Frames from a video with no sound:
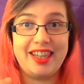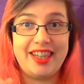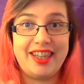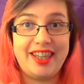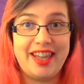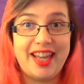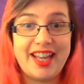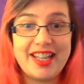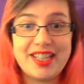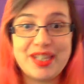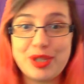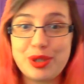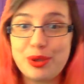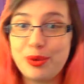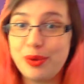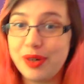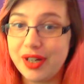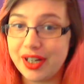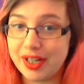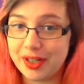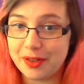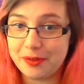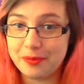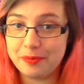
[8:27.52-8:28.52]
that's the
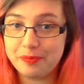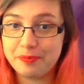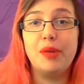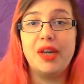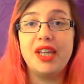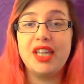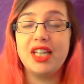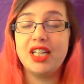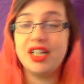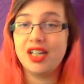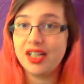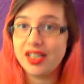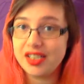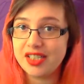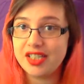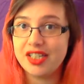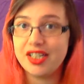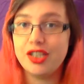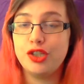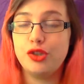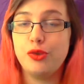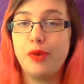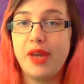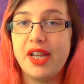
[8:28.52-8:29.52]
one. By the
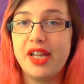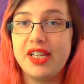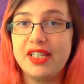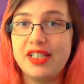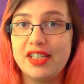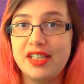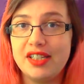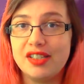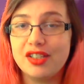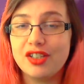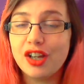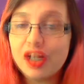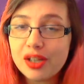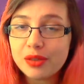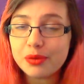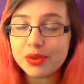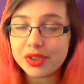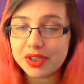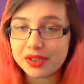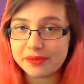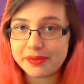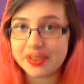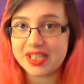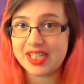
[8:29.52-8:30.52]
1920s,
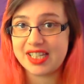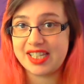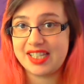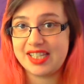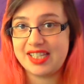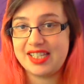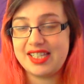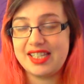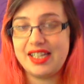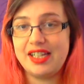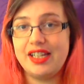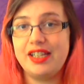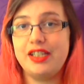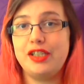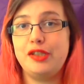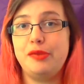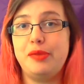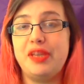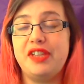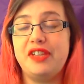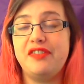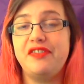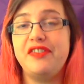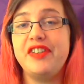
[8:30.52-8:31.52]
Hollywood was considered to
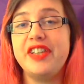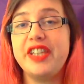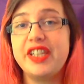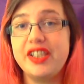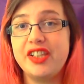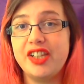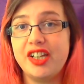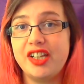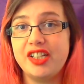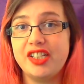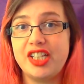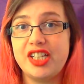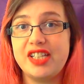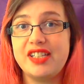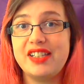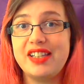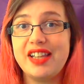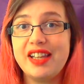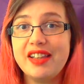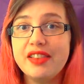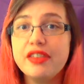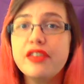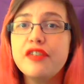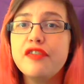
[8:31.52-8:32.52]
be the fifth largest
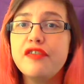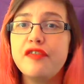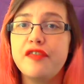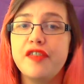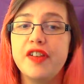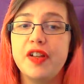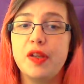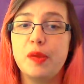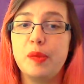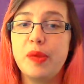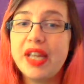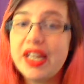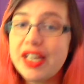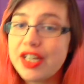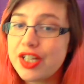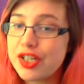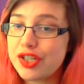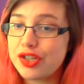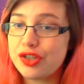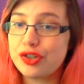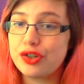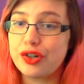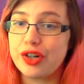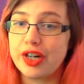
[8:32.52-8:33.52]
in the film
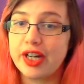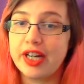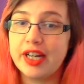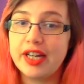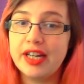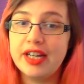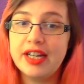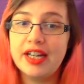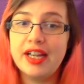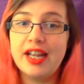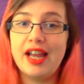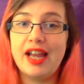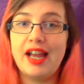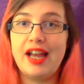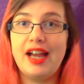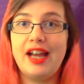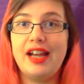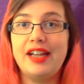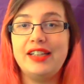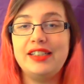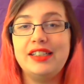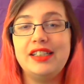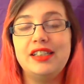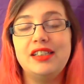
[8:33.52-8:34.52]
industry.
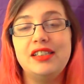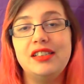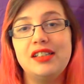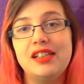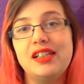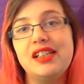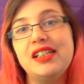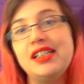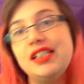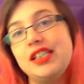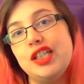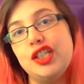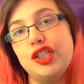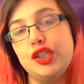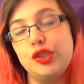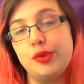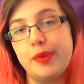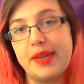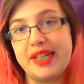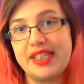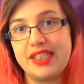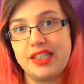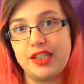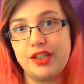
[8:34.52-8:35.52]
And in
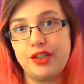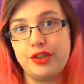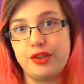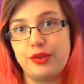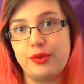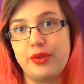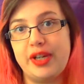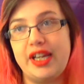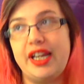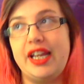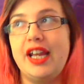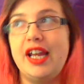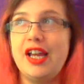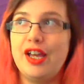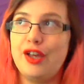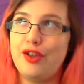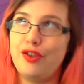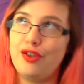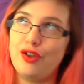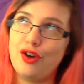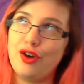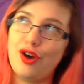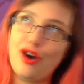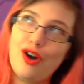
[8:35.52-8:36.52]
1923,
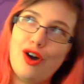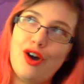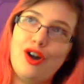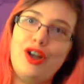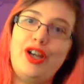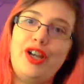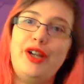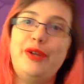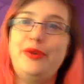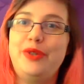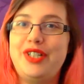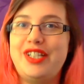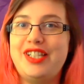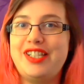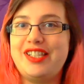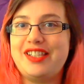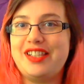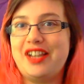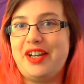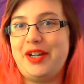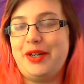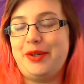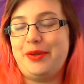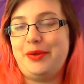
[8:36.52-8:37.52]
the Hollywood
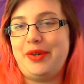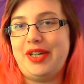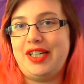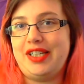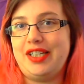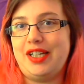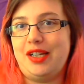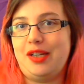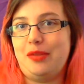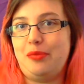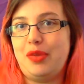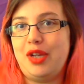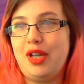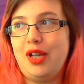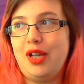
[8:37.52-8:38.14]
sign went up.